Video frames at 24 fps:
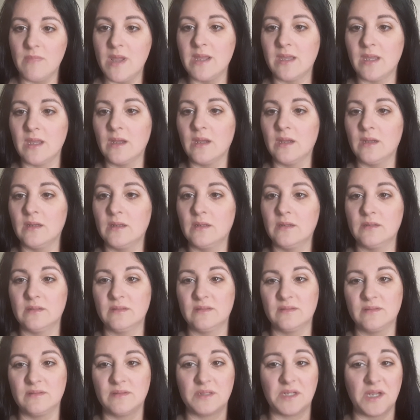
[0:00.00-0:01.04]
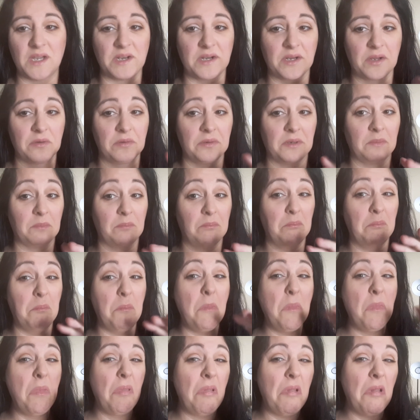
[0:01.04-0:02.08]
making, kind of going,
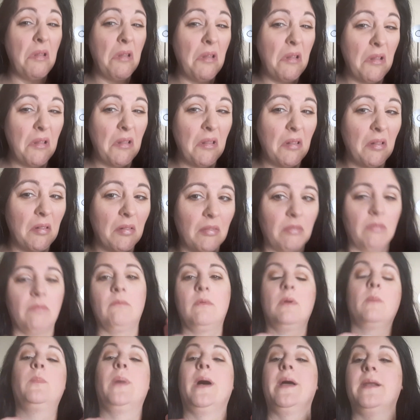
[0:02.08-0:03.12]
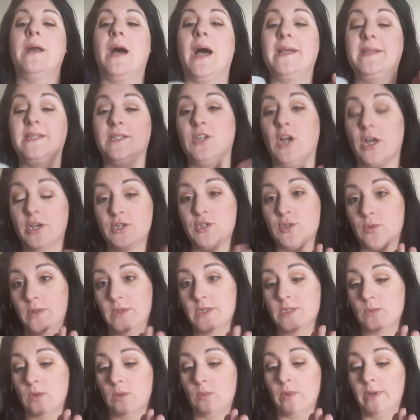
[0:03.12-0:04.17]
but I did not enjoy
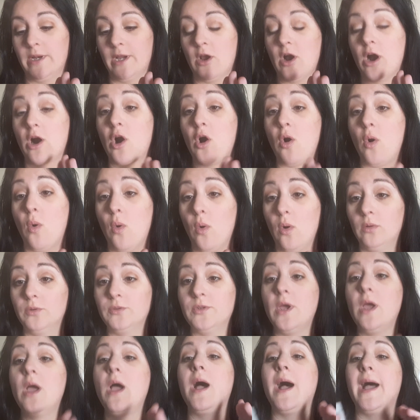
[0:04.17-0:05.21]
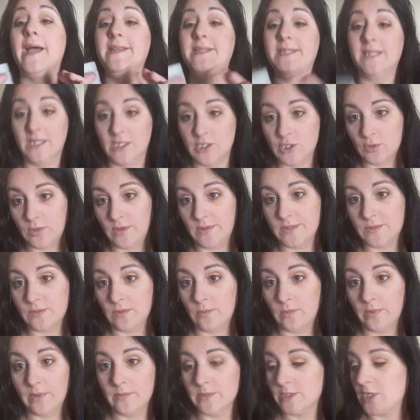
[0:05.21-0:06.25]
this one when it got cold. I did enjoy this
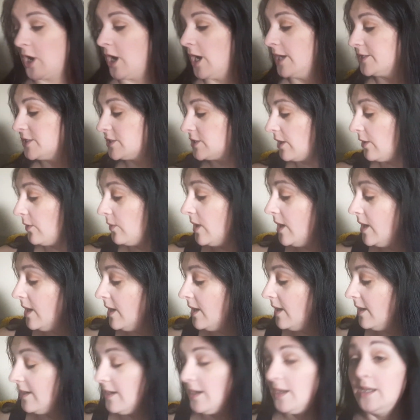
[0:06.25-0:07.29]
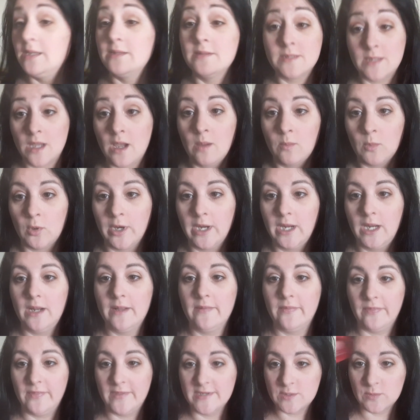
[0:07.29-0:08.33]
one when it was hot. So, in summary,
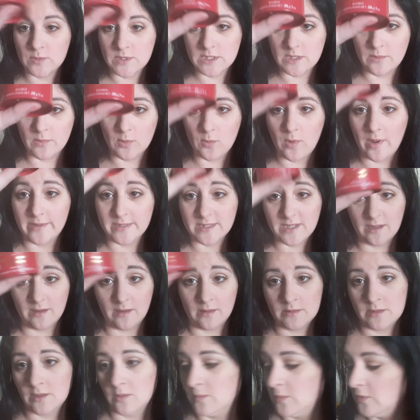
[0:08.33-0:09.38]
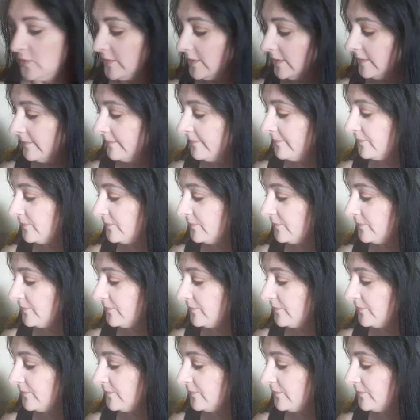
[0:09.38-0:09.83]
this one's number one. It's getting its own movie.